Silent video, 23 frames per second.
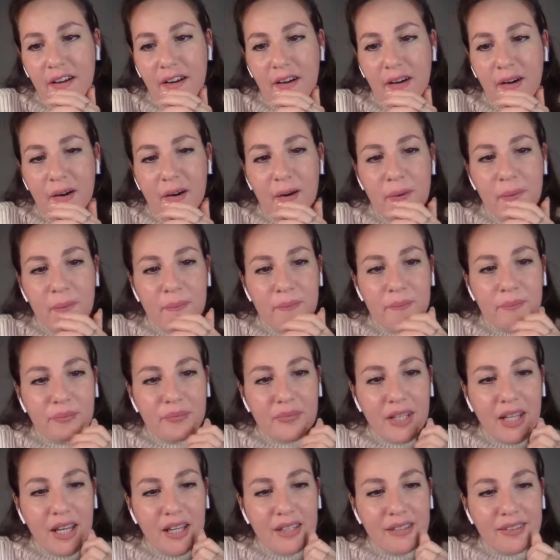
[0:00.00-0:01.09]

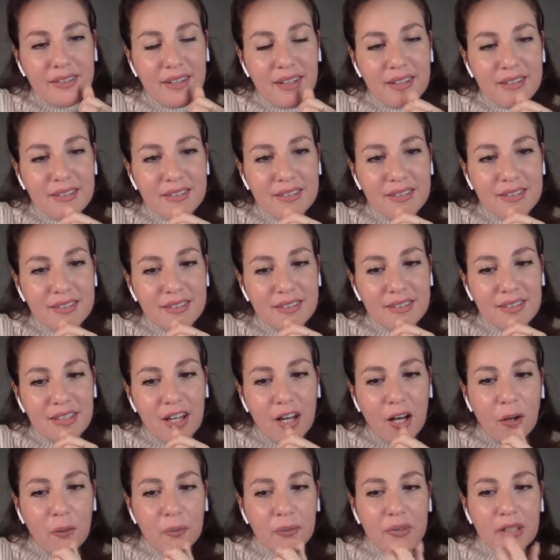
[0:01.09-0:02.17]
and that
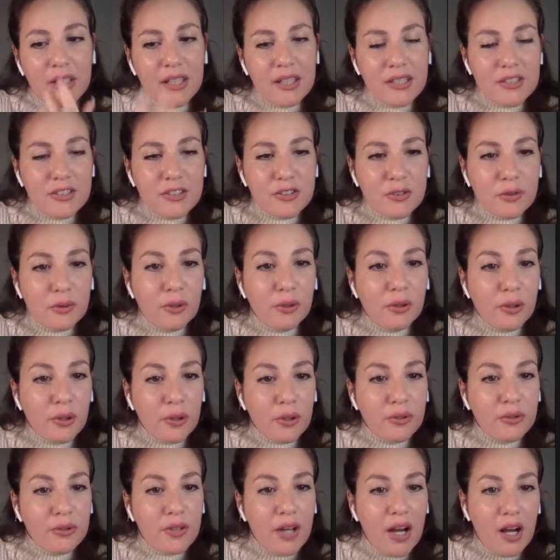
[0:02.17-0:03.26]
help kids to
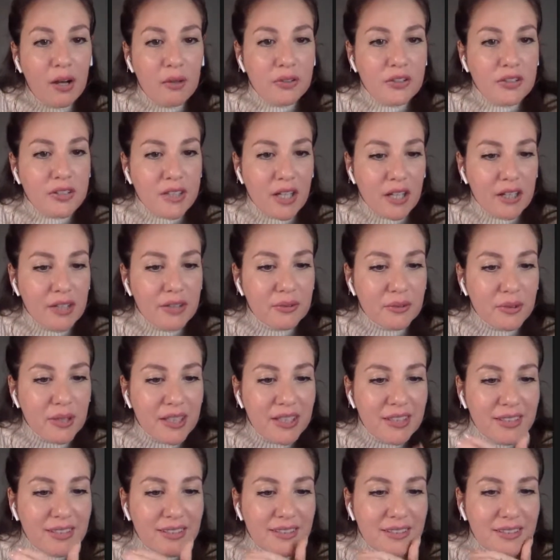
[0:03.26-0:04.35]
learn outside,
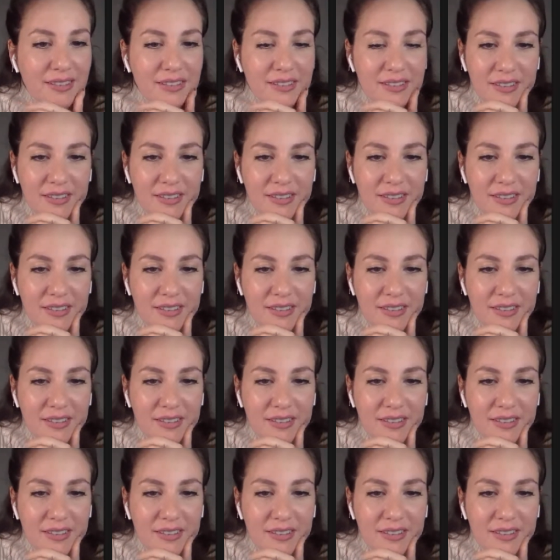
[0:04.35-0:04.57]
right?